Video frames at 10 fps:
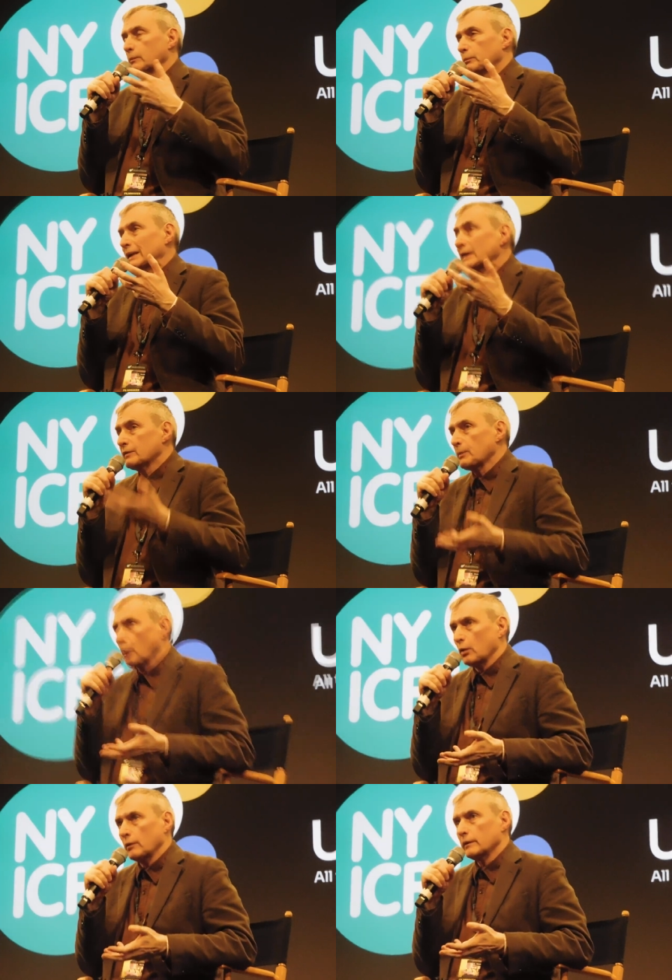
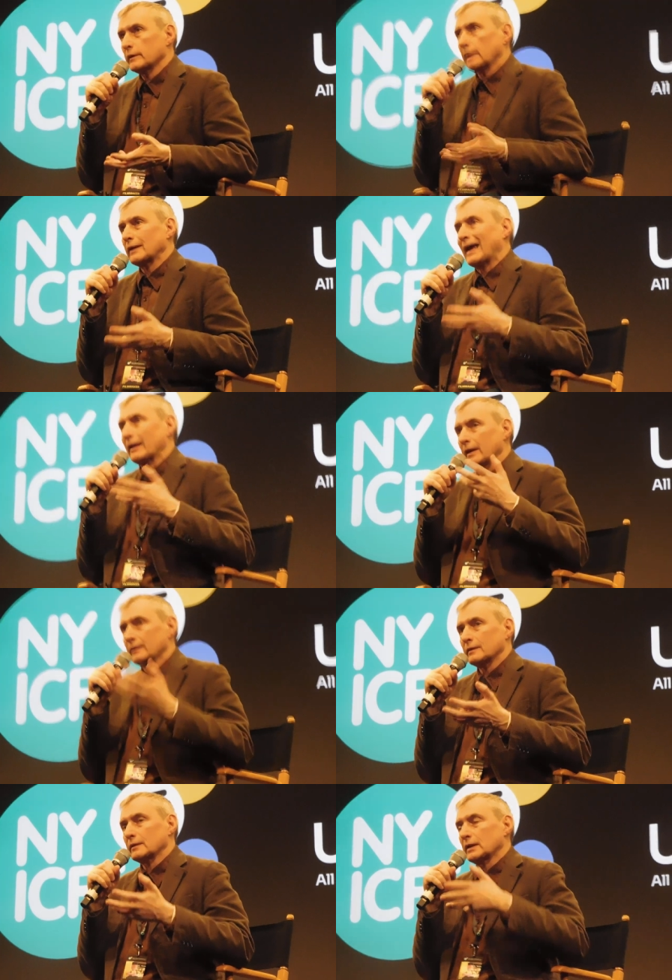believable that
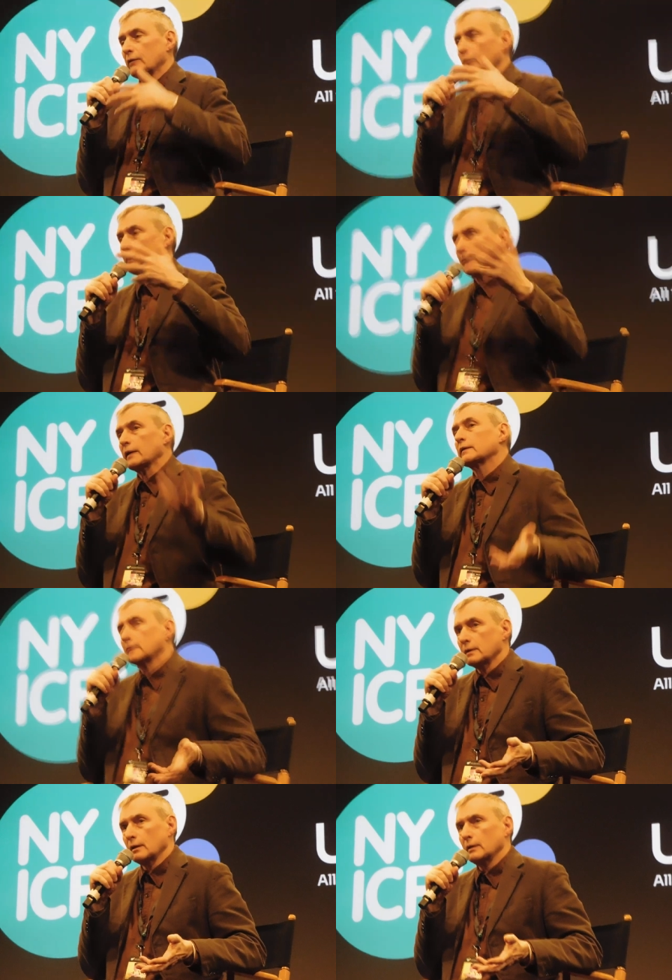Ernest gave up
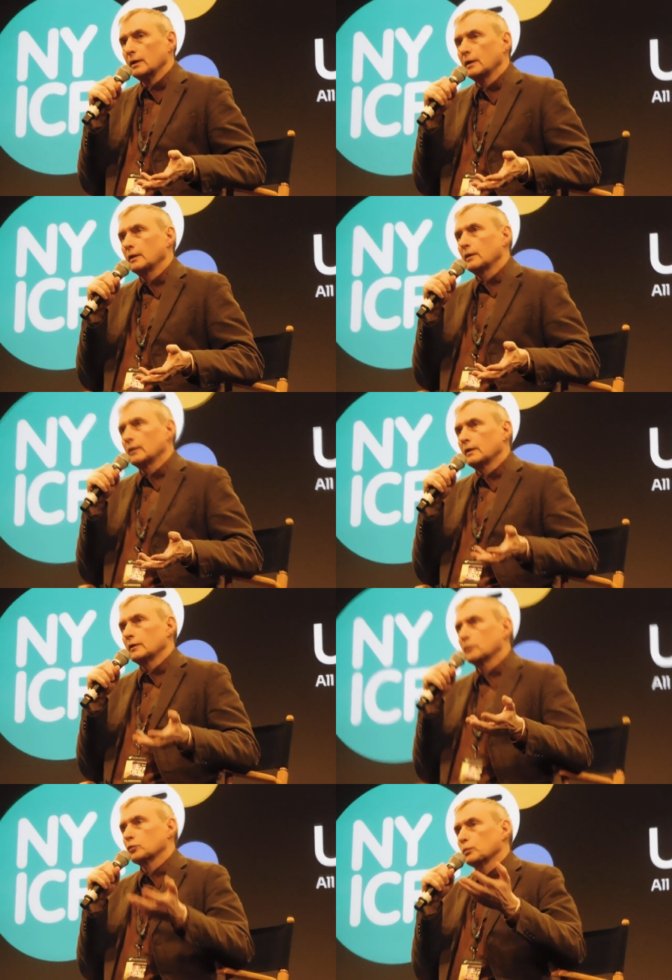Celestine
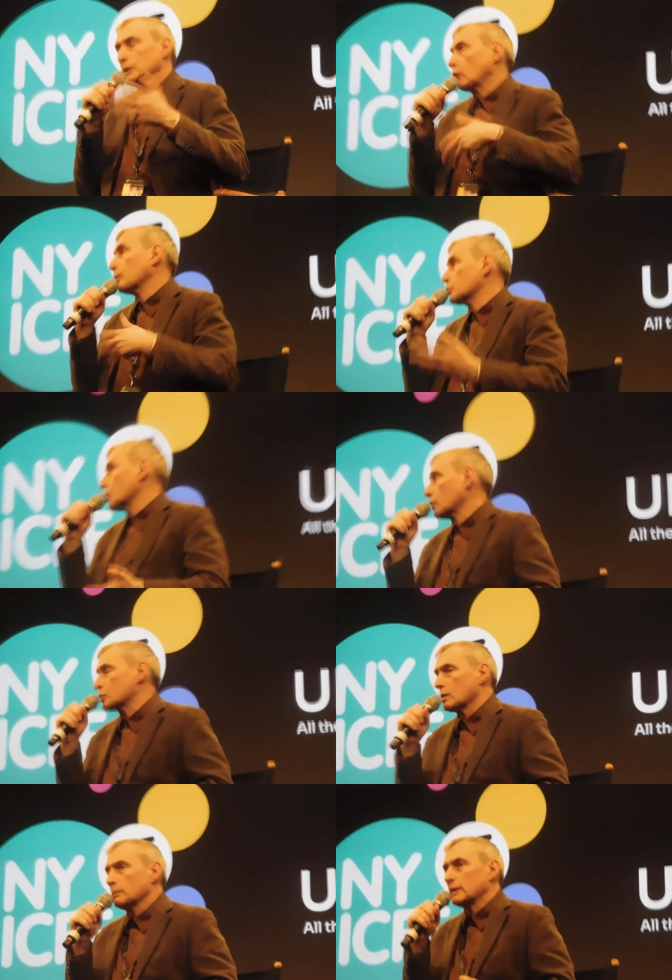to become a
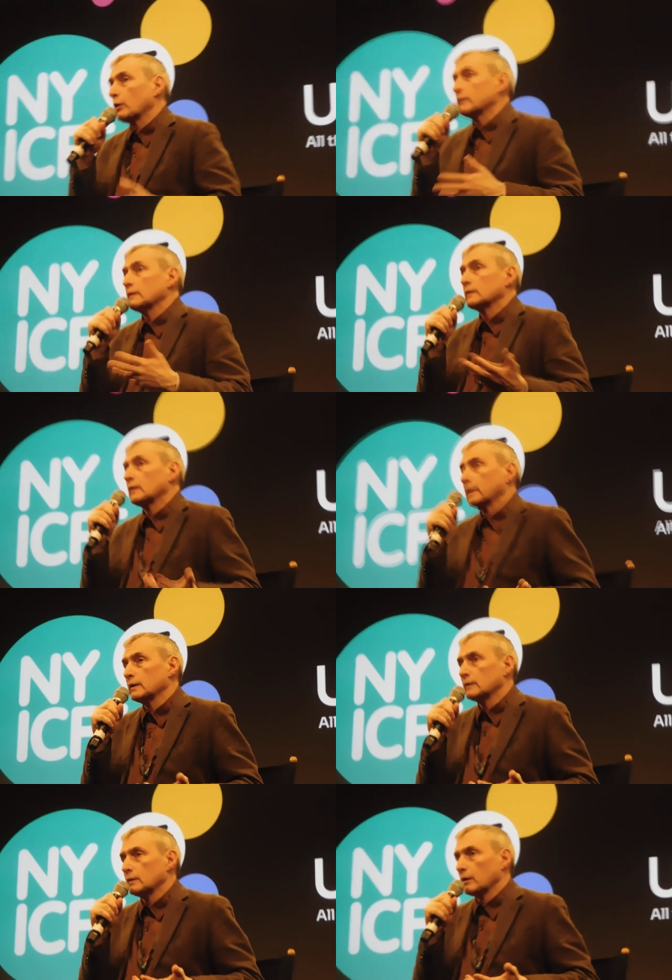judge because it's,
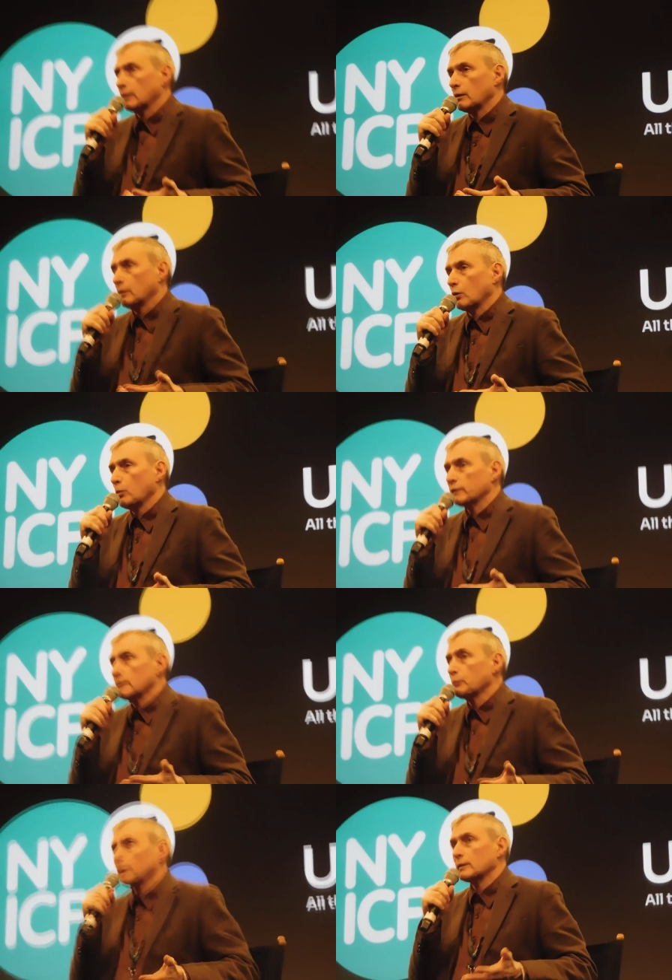it's uh, almost
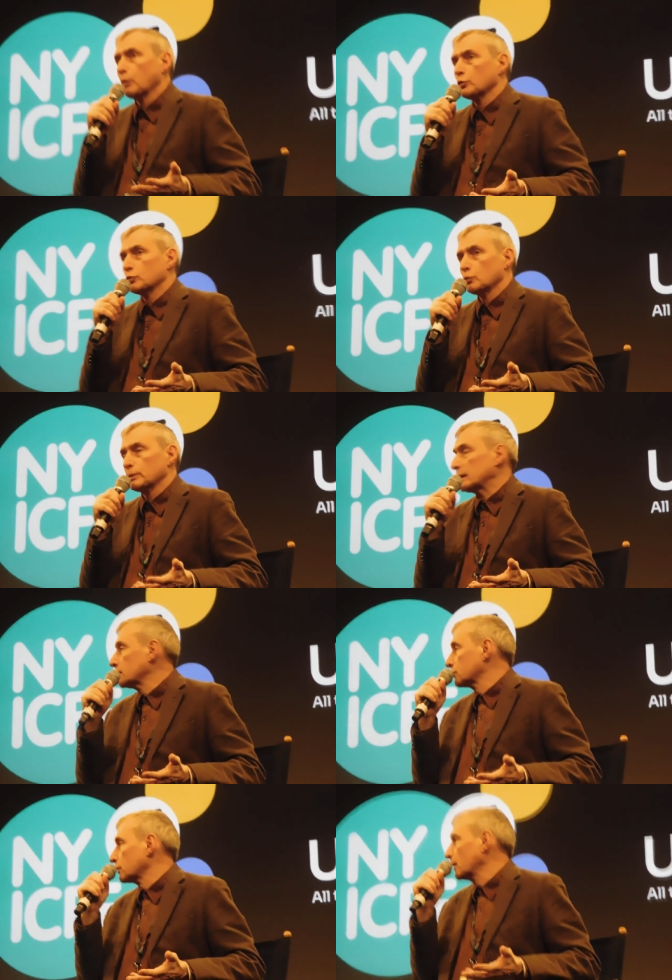impossible to
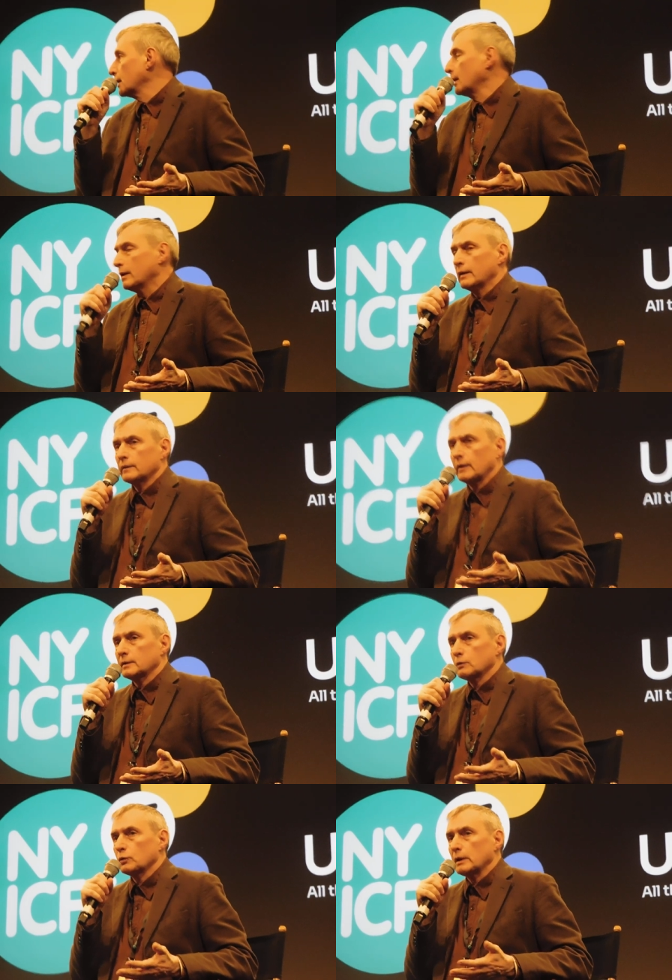believe that
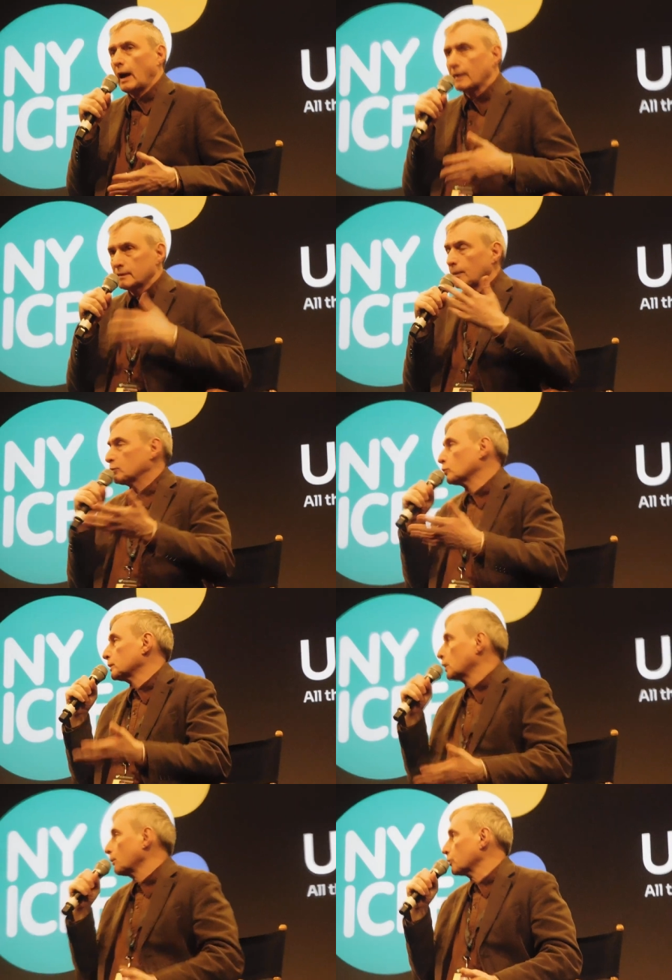he will accept to
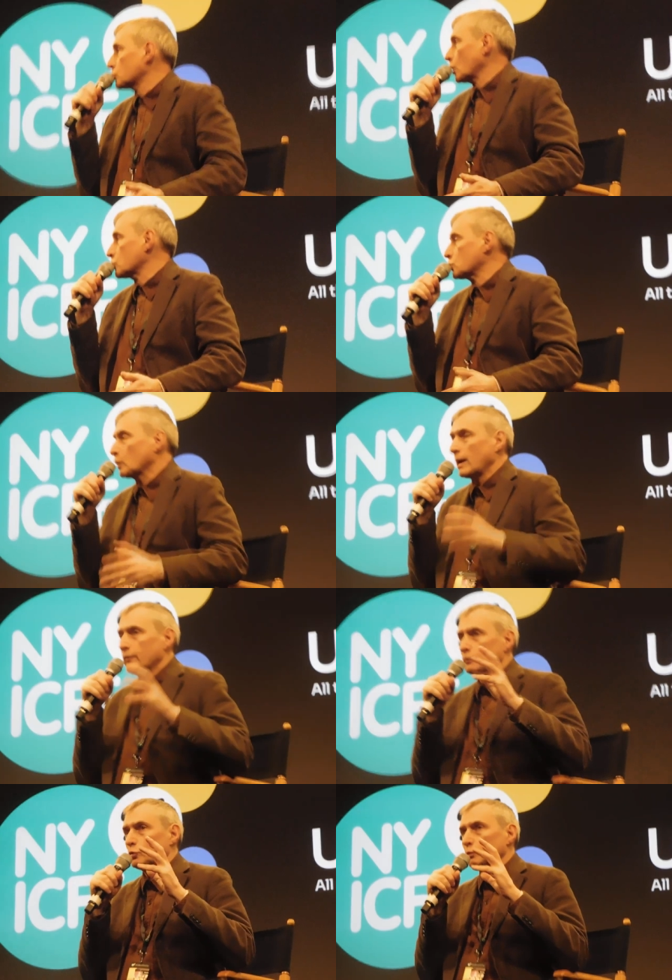become a judge. So we
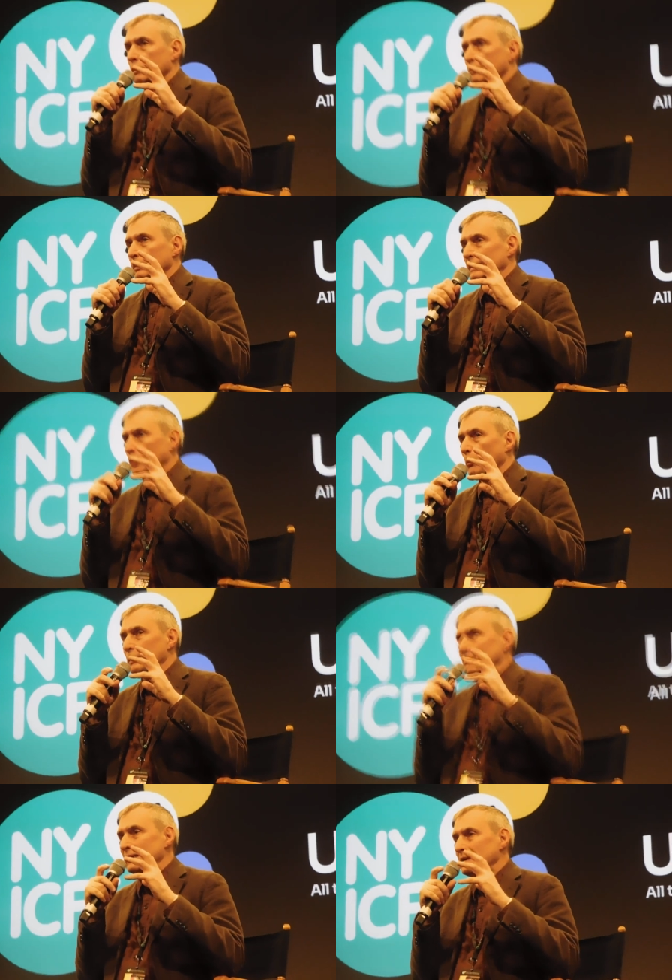have to be
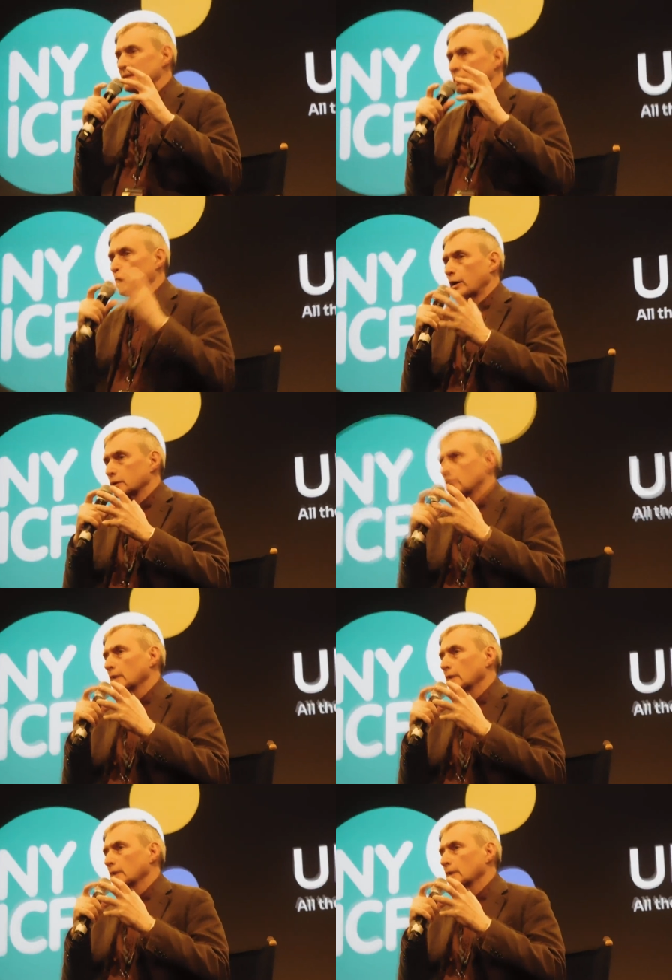completely stuck